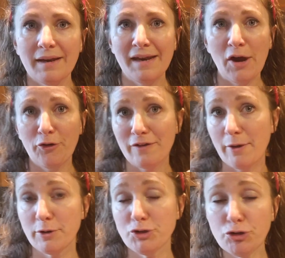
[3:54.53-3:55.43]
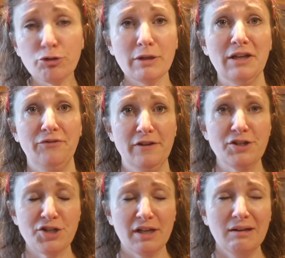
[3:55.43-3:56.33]
Now, if I were truly
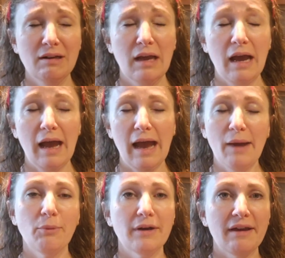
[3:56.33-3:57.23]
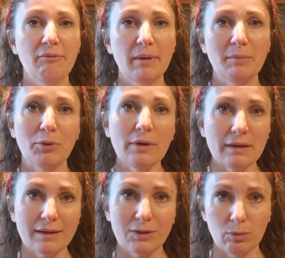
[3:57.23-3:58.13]
efficient, I would have been
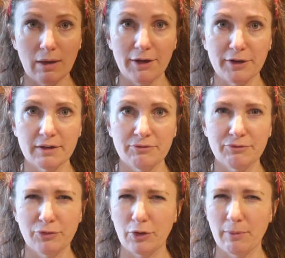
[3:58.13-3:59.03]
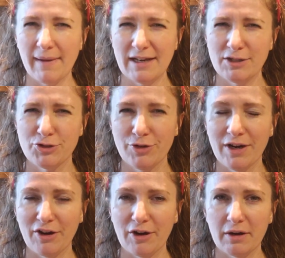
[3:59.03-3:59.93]
boiling the water for my
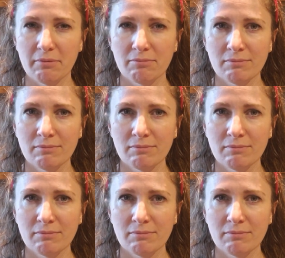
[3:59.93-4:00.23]
shrinker